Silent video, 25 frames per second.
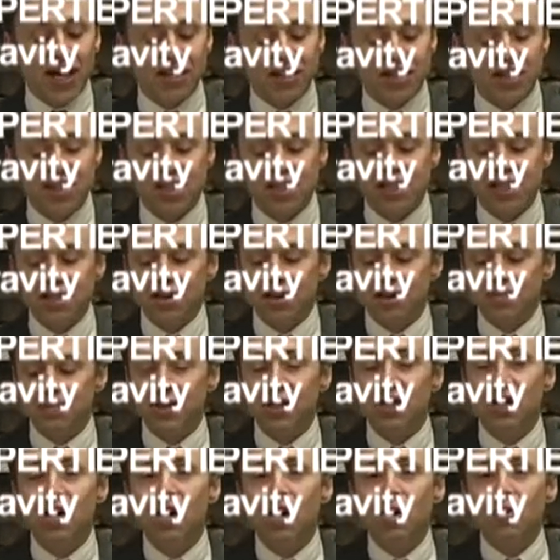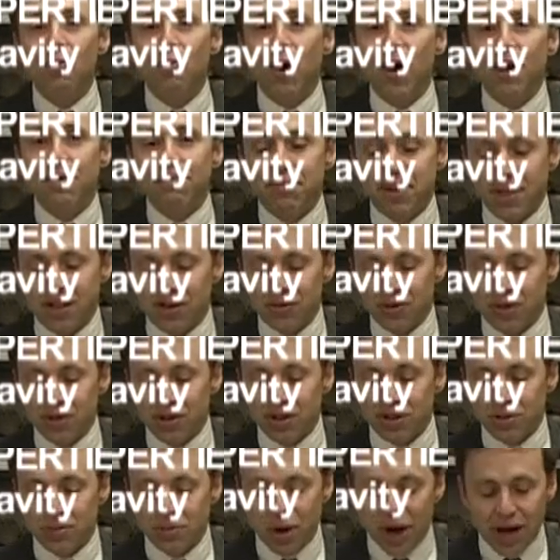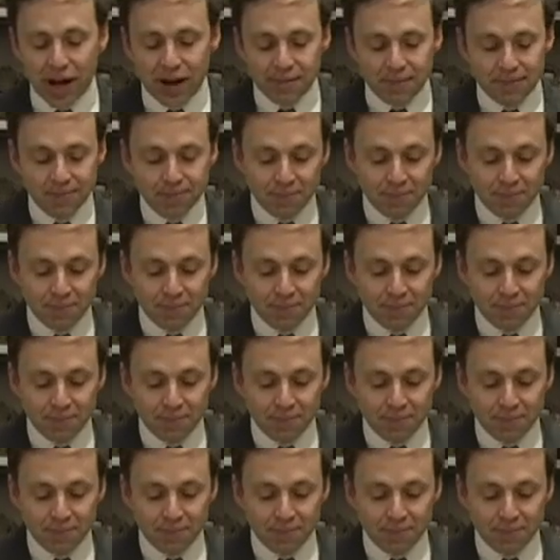to determine what mineral is what.